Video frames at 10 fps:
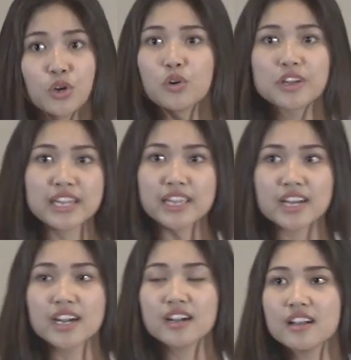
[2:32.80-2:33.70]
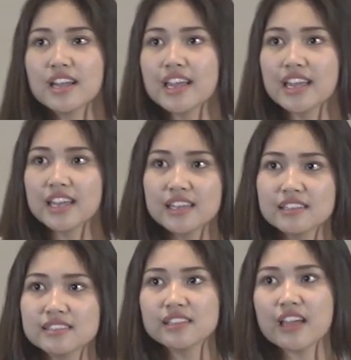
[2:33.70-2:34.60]
Who here
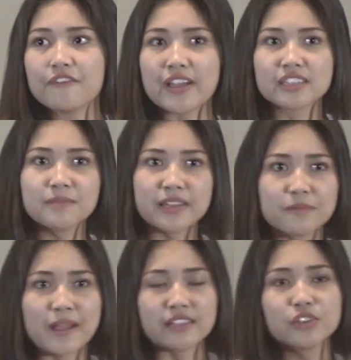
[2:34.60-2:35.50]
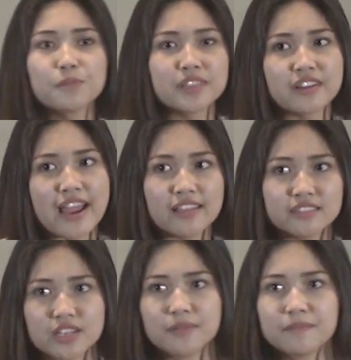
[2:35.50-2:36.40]
is affected by their past? Who put their
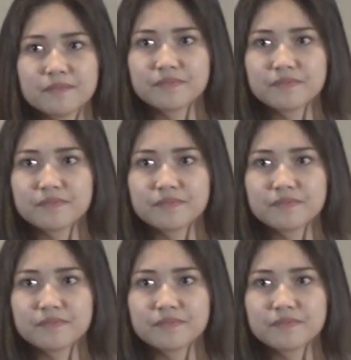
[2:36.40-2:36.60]
hands up?